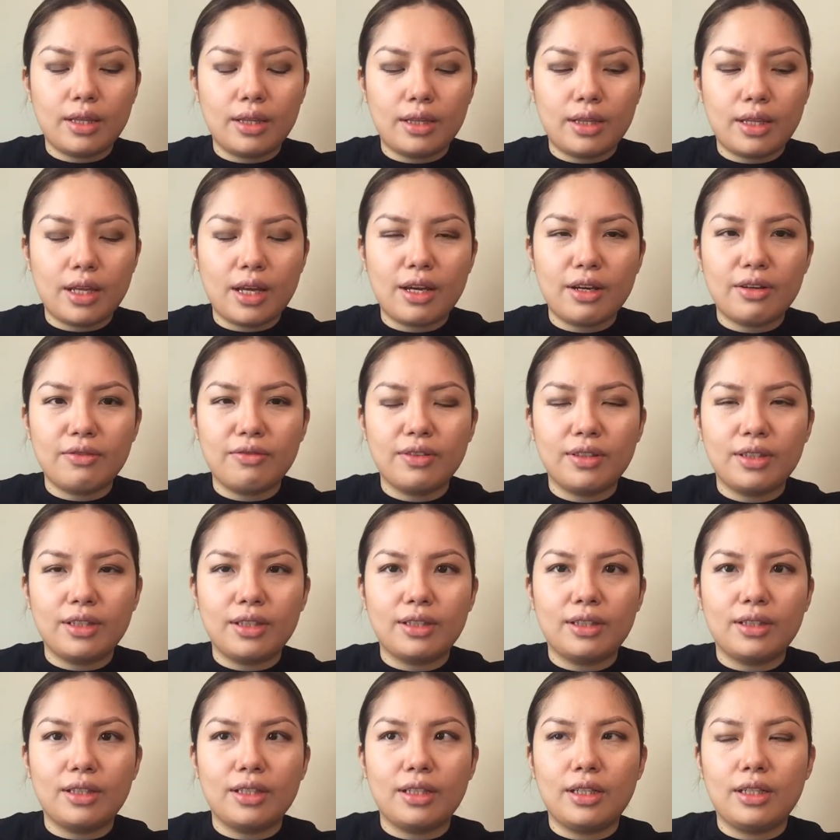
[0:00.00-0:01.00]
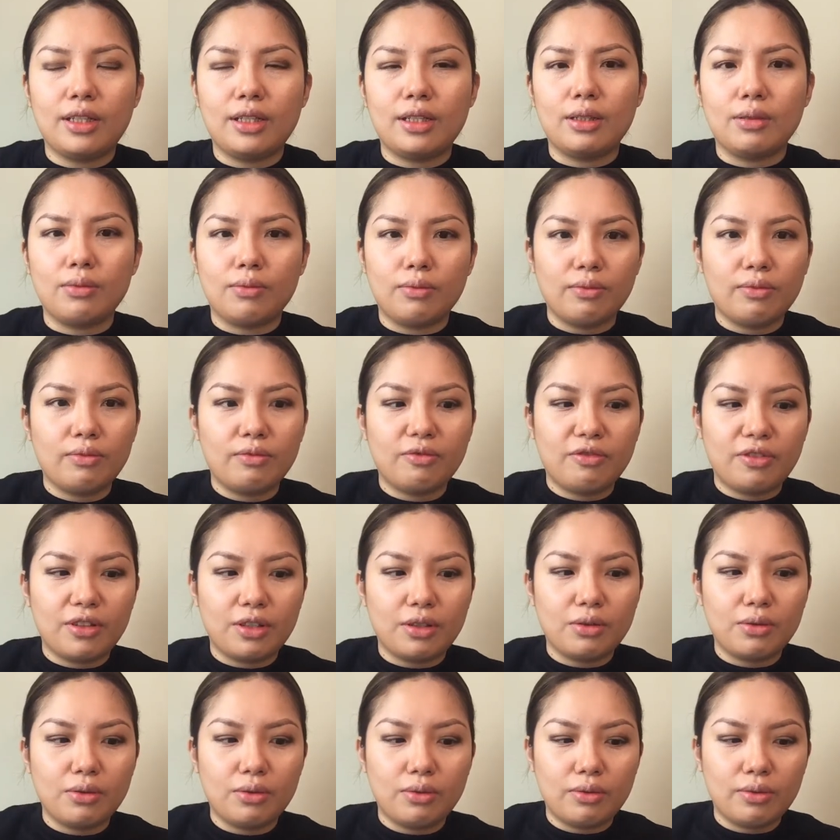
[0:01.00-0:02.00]
definitely
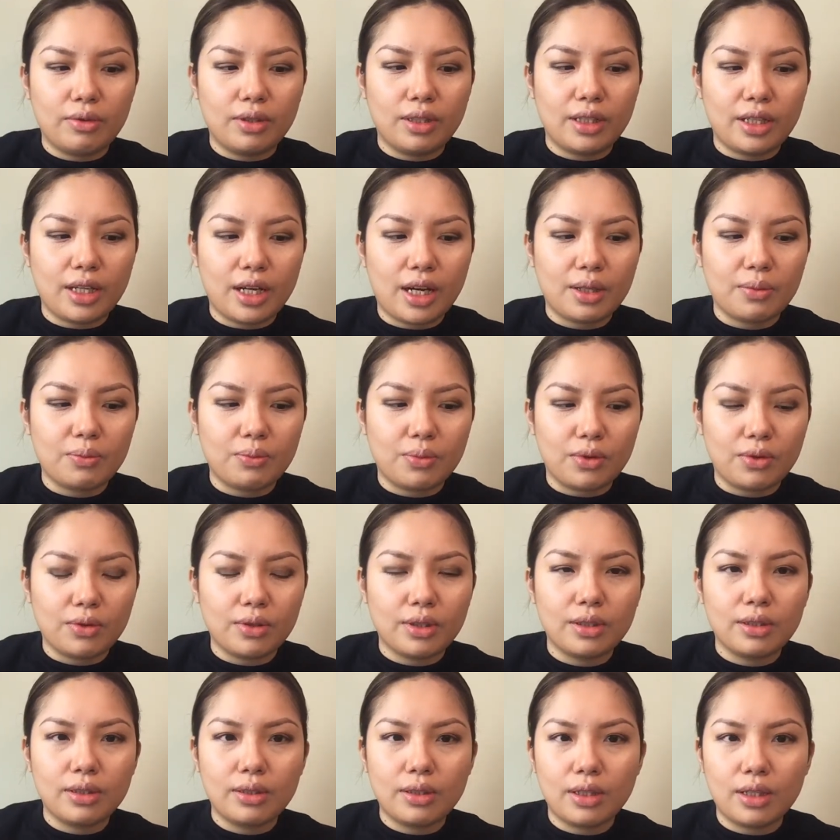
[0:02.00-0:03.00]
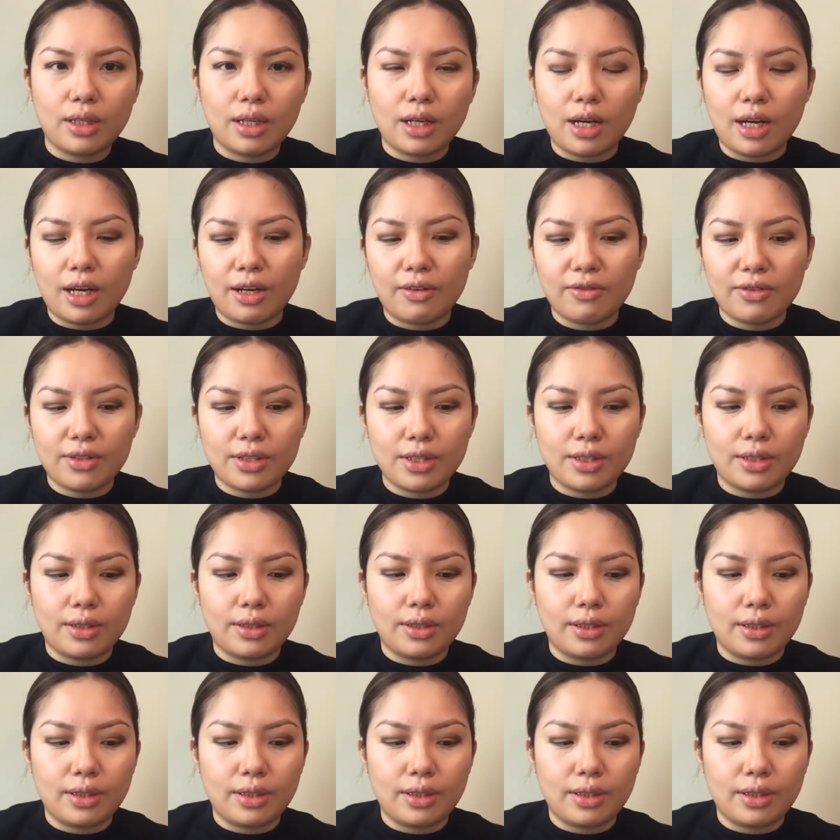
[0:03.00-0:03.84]
feel really heartbroken after